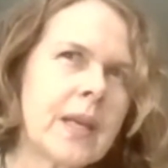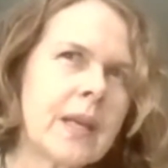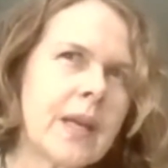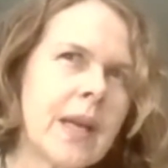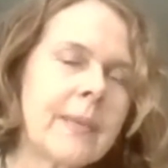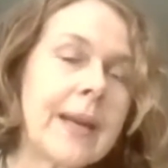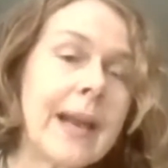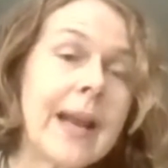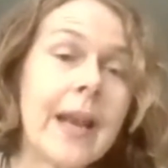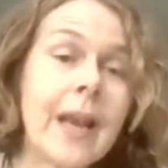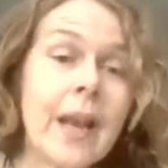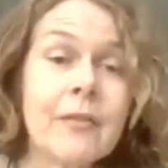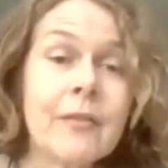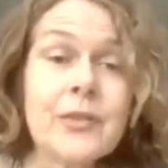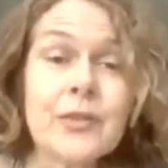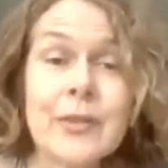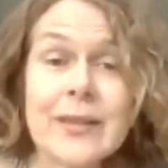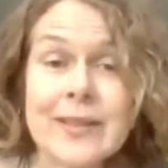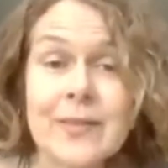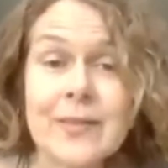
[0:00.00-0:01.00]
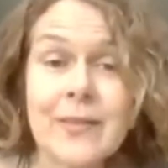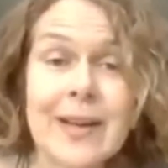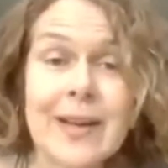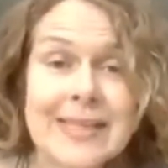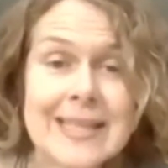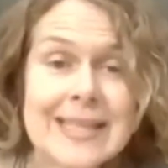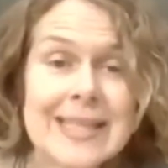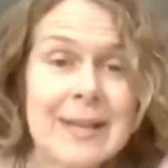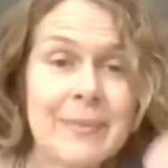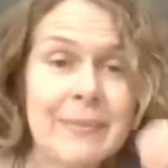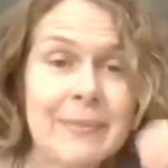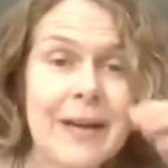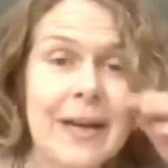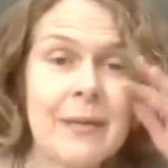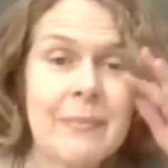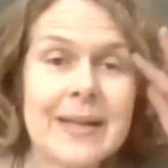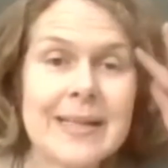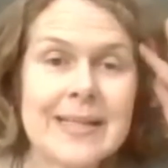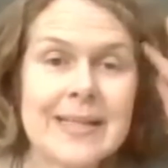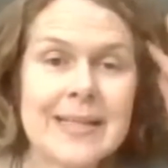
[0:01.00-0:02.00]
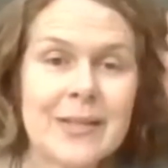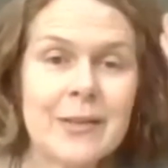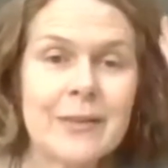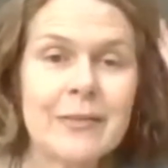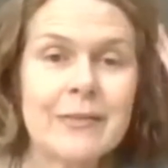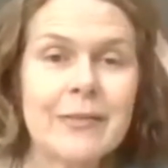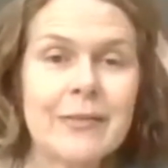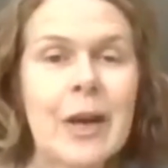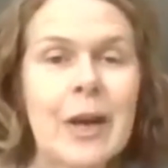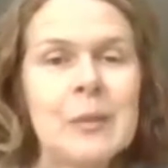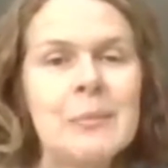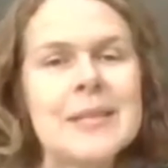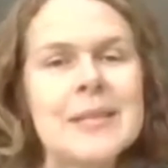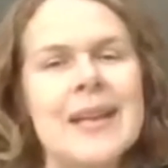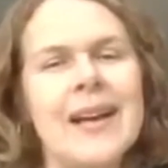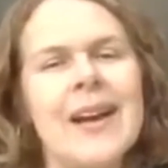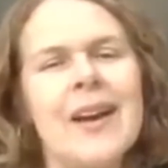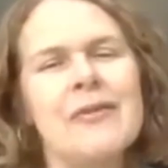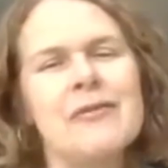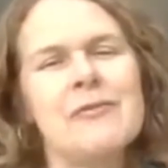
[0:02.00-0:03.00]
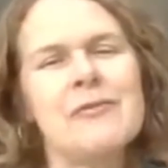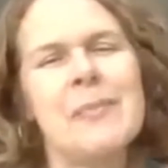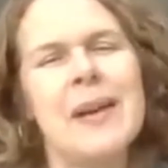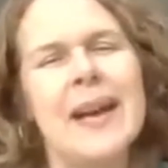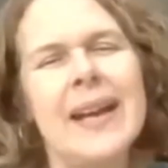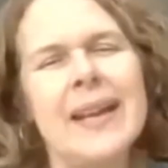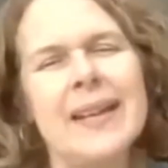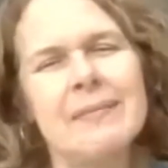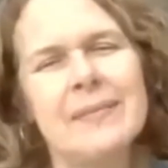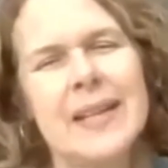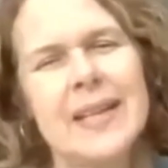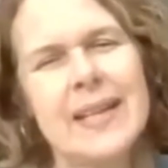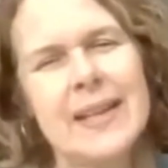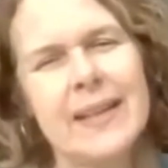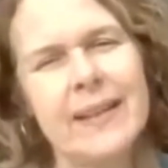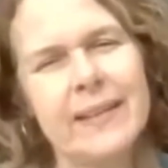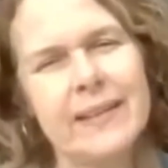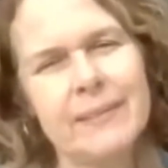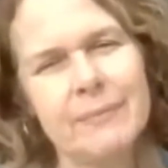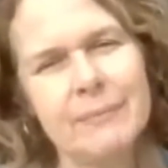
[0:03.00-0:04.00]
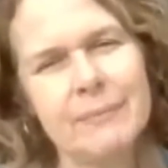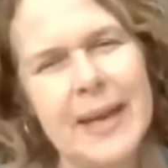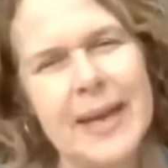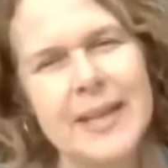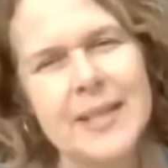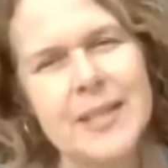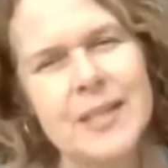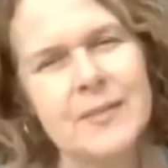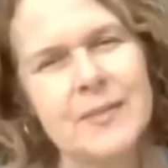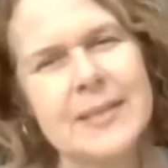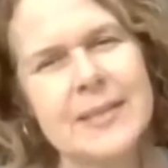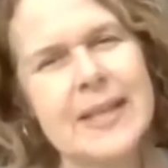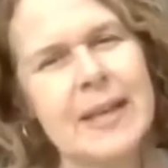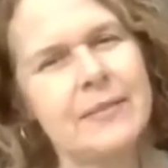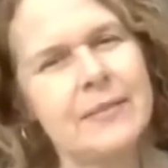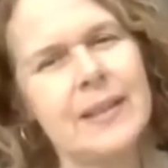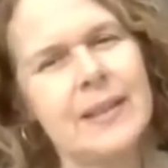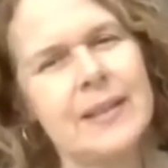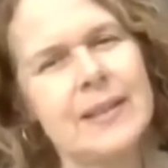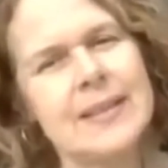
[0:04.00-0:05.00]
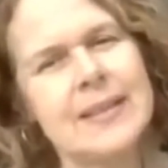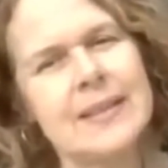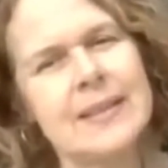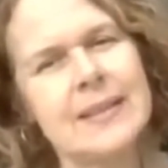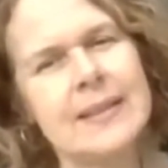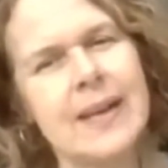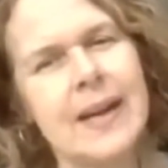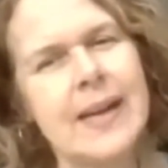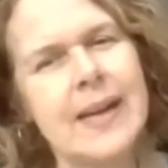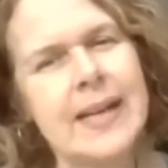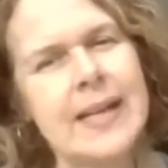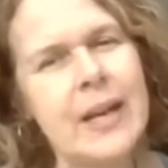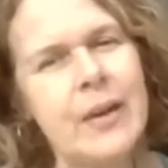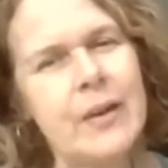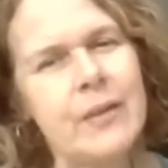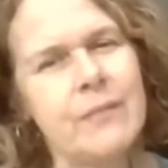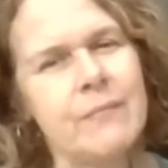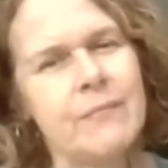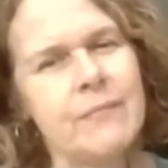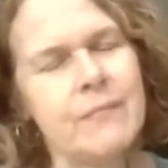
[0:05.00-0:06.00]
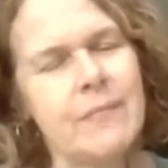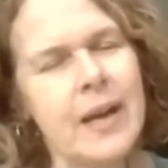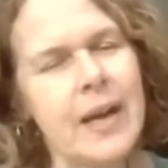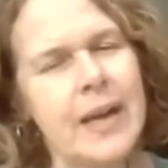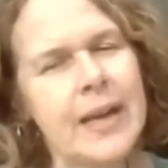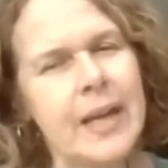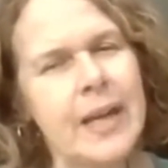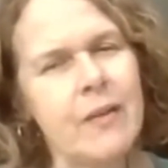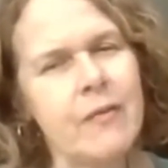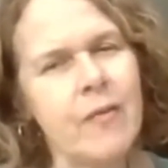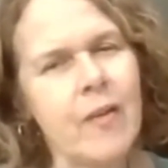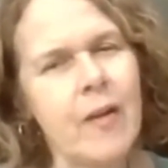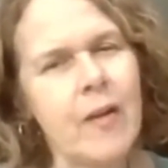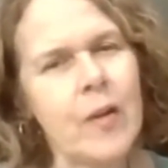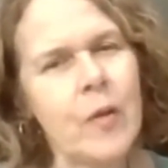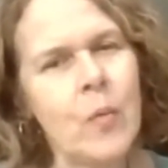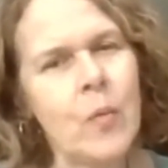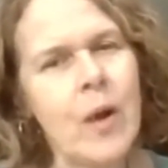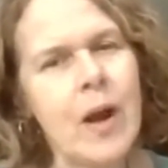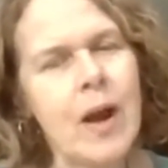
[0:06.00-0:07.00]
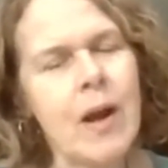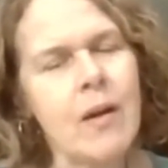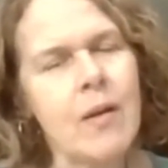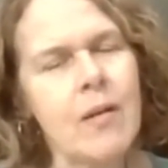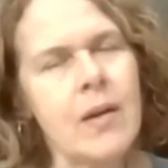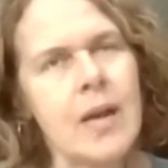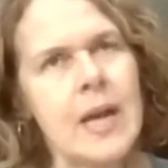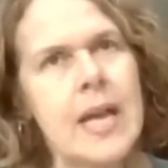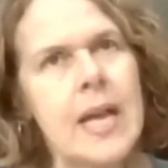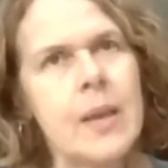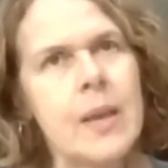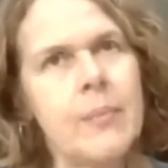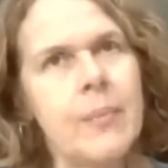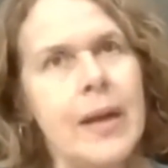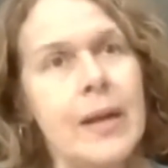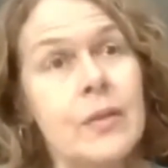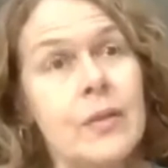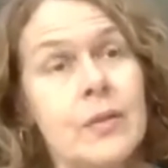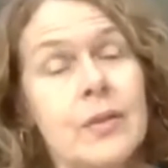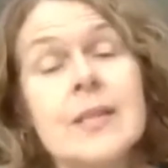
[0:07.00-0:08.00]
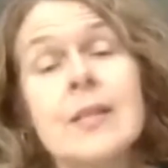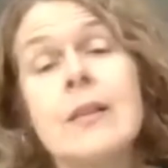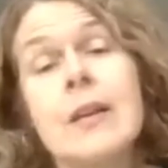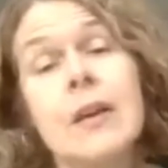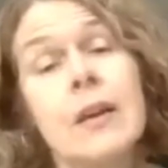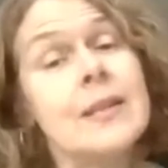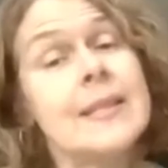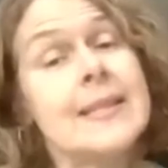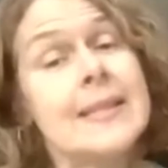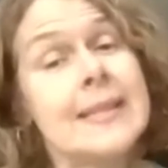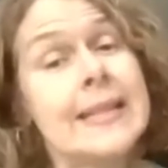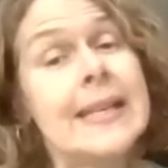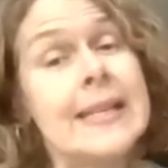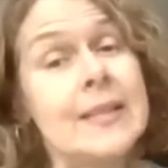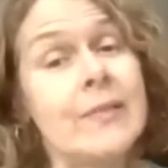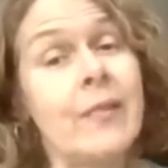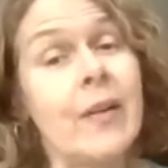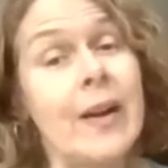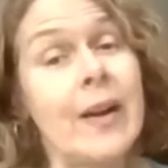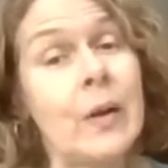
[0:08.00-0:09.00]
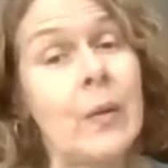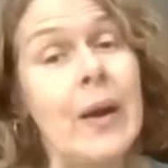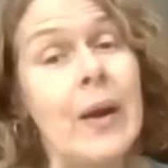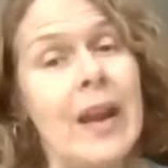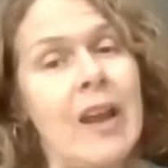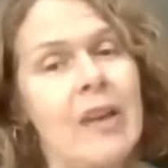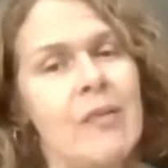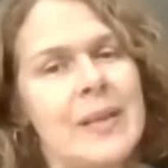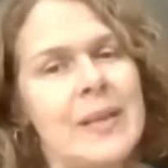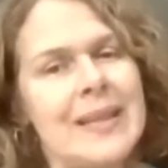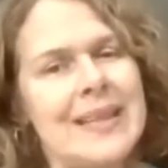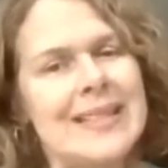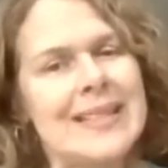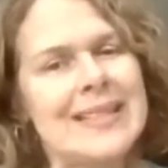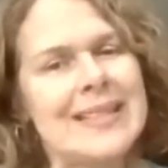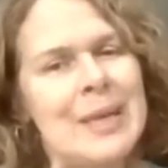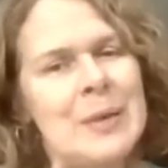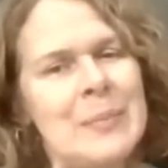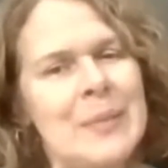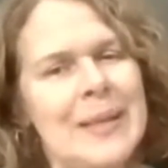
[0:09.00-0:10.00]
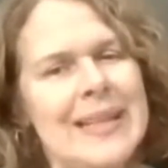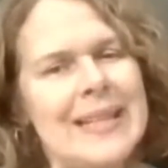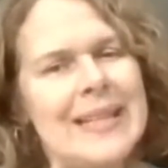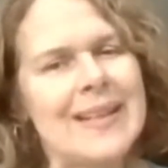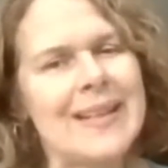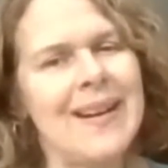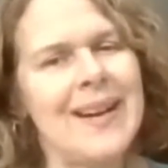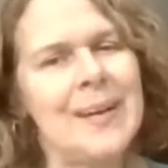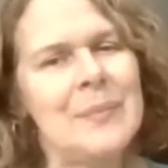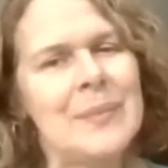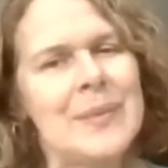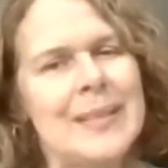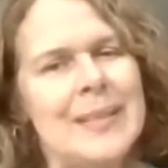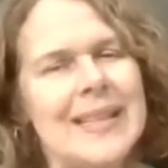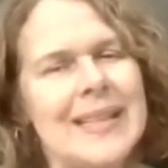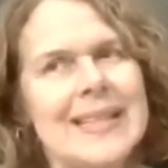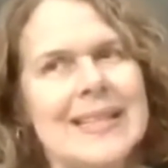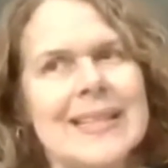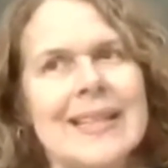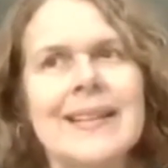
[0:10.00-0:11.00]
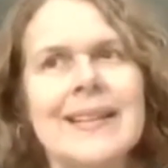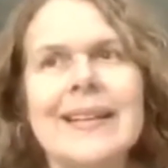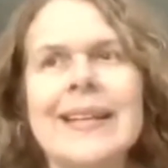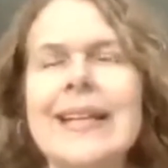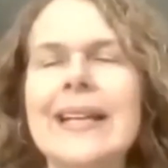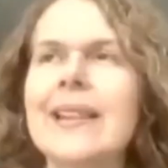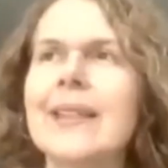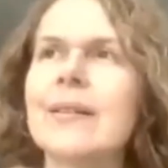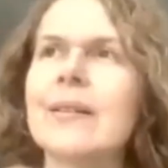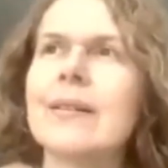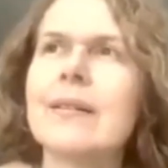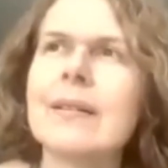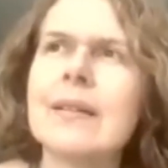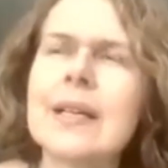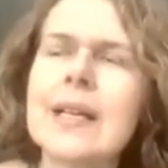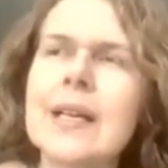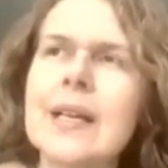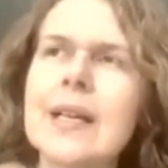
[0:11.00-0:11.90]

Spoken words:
I mean, I loved writing about my sort of home turf, my patch of South London that I know very well. But I also know the Scillys very well. I've been there so many times, and I suddenly thought,